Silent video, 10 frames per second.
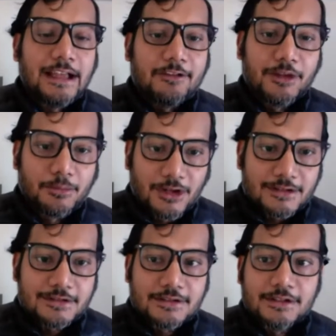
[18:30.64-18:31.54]
have the
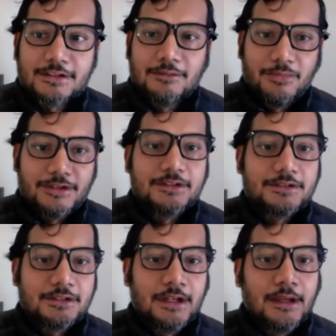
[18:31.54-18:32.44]
processes and
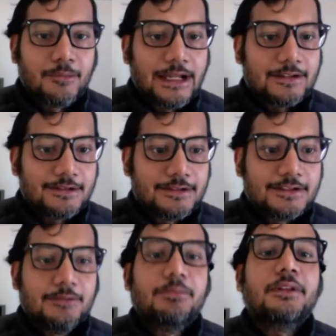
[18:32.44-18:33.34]
business
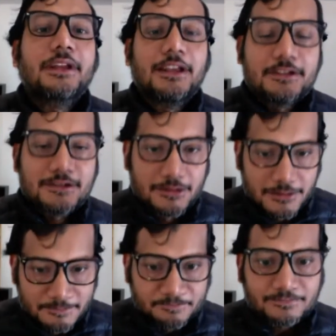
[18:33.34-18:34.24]
practices in place
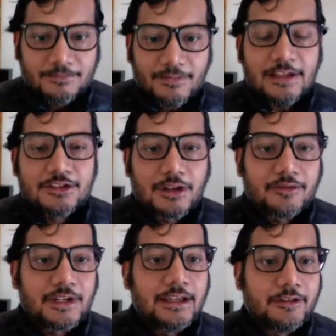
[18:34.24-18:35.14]
to sort
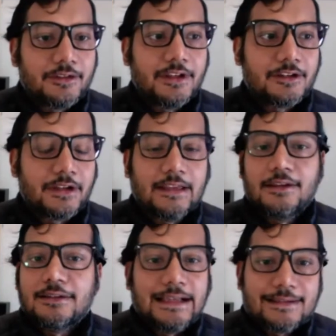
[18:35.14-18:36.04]
of tie everything
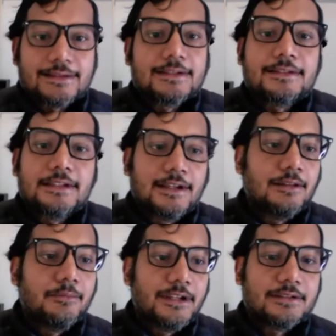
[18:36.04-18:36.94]
together. And that's the
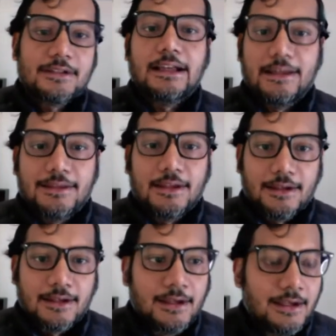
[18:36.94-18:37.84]
single biggest thing I
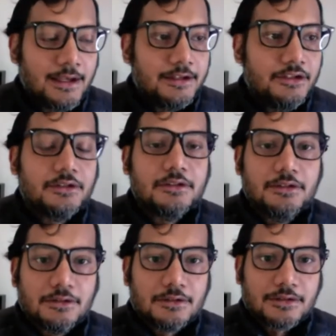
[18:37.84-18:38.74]
think you could
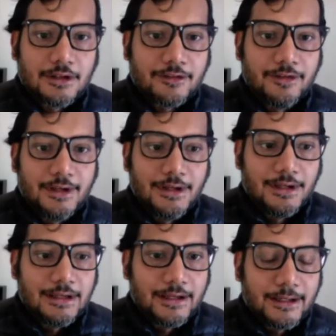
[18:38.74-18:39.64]
do to sort of
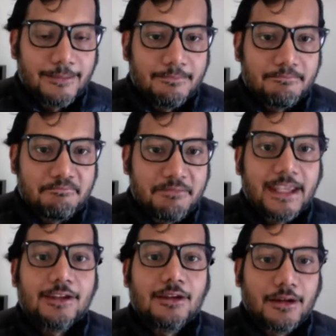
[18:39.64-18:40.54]

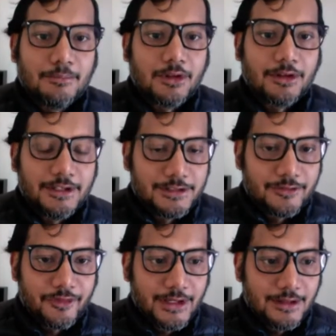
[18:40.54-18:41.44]
make your employees
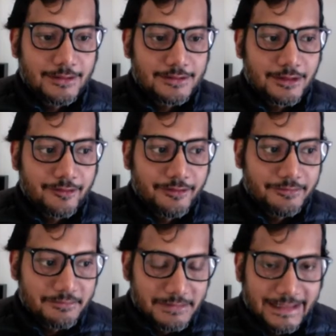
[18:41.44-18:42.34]
feel sort of
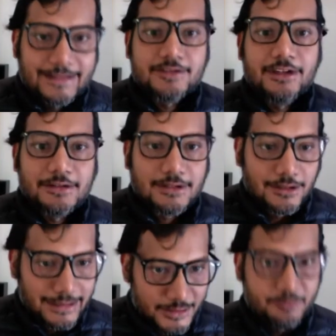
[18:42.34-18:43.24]
less stressed
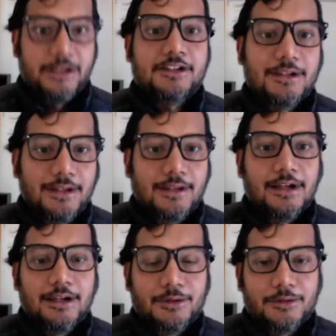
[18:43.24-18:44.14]
out, especially
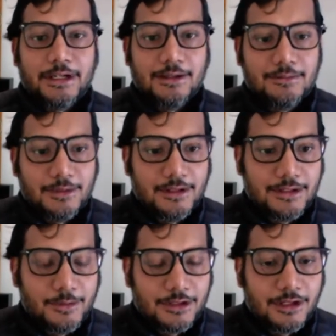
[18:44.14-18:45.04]
now, right,
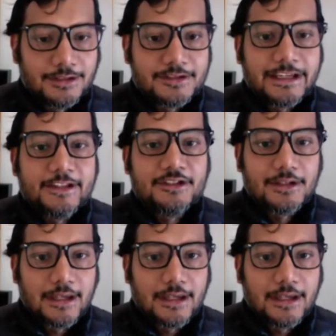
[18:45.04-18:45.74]
with all the schedule